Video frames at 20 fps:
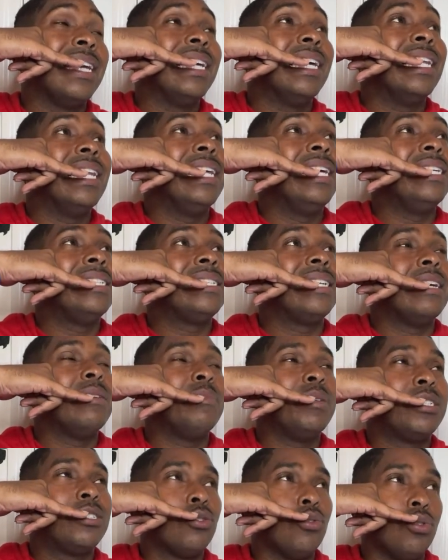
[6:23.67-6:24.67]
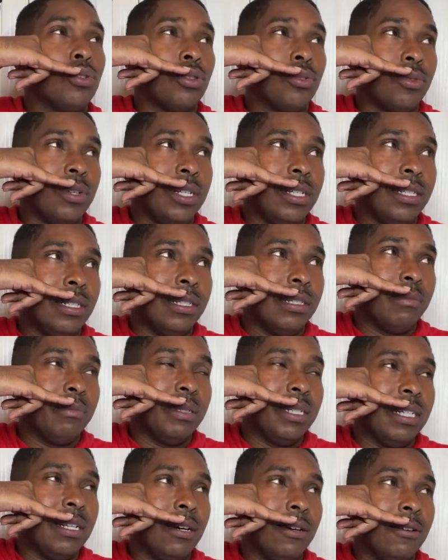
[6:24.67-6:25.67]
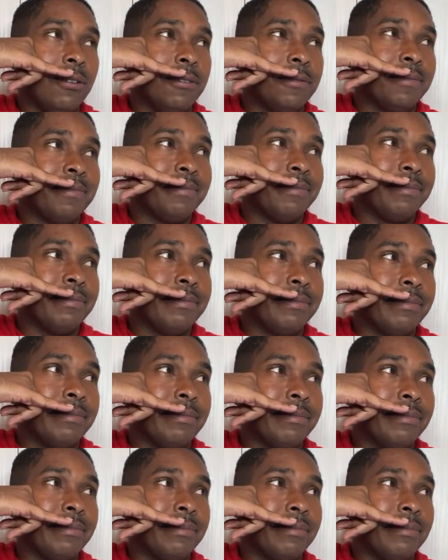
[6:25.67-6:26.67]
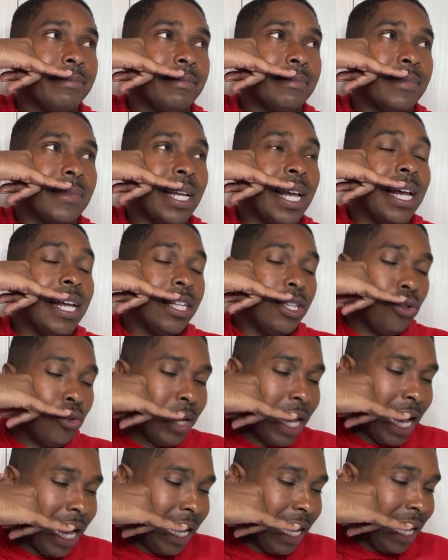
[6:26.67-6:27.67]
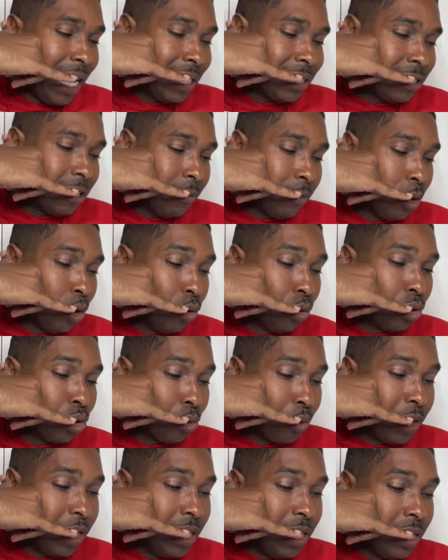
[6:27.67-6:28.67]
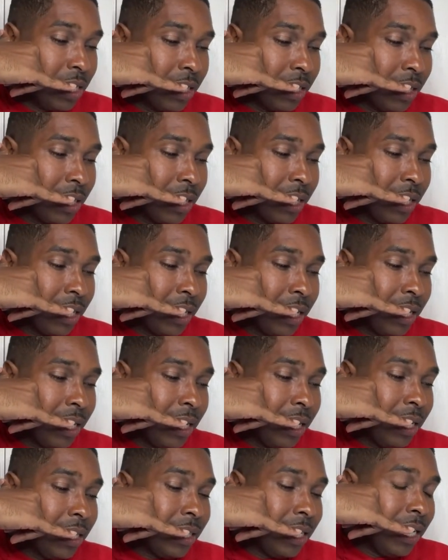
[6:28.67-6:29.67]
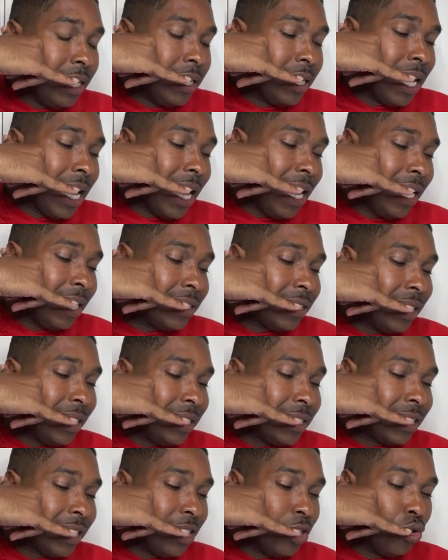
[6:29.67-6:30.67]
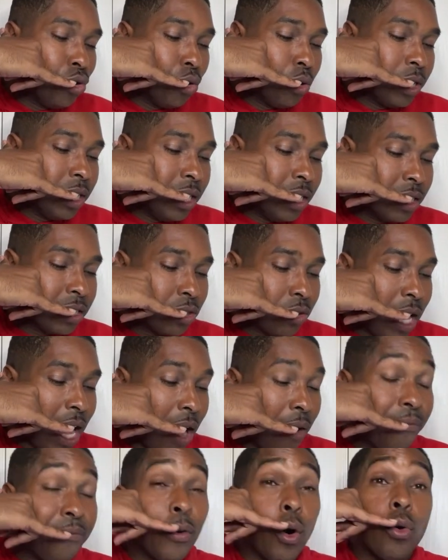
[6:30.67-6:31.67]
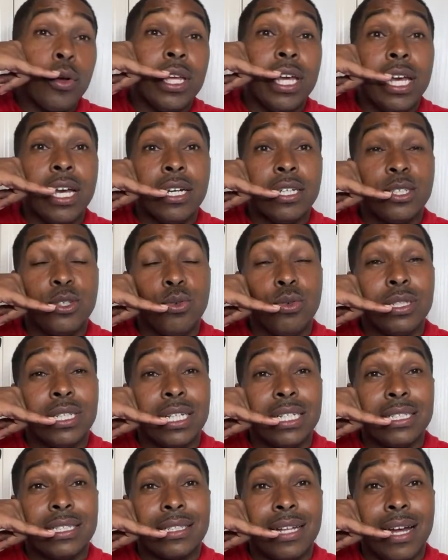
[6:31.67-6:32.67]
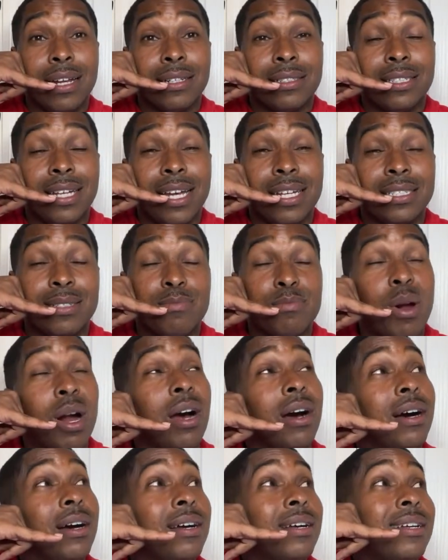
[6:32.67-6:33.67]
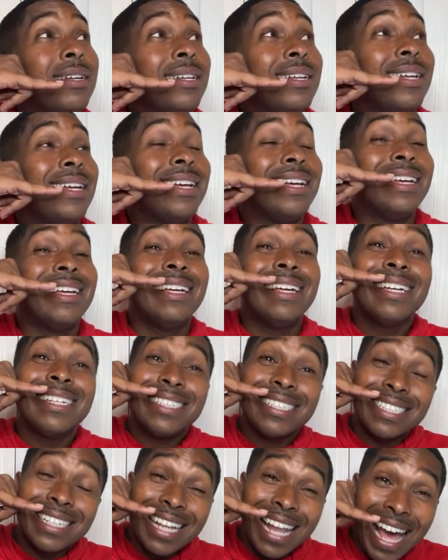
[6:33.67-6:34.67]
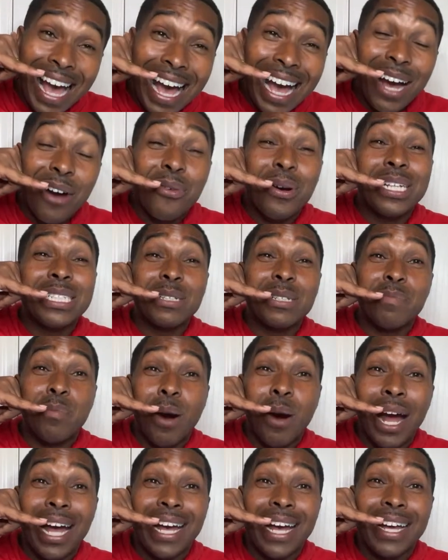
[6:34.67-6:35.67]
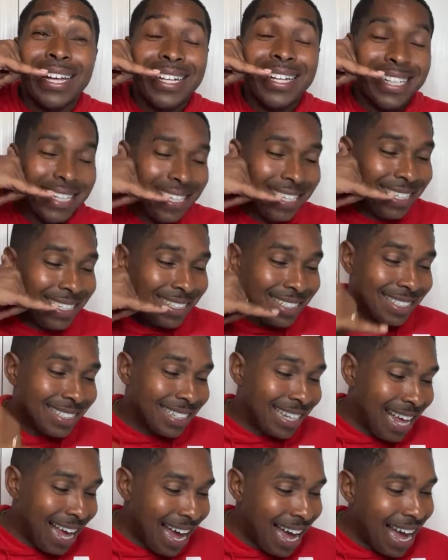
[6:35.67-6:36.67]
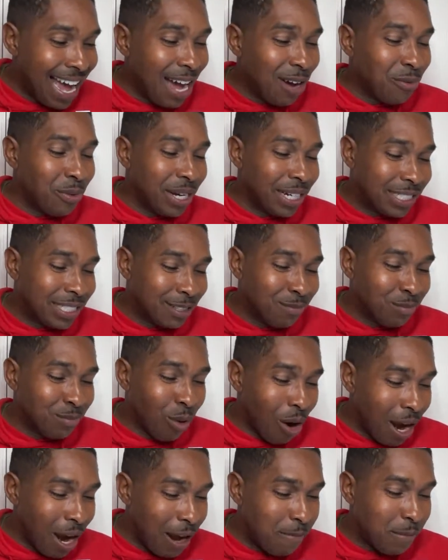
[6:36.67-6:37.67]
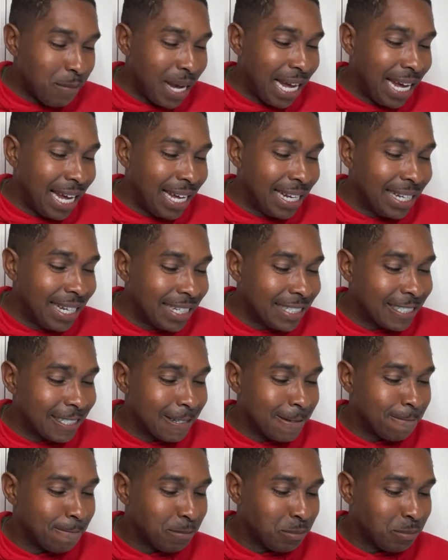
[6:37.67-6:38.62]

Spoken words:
you at least give me 2 or 3 years, big dog? You gave SMU 3. Then you gave TCU a year. So now 4 years you was in the state of Texas. Bro, slide with your boy. Slide with your boy, man. Listen.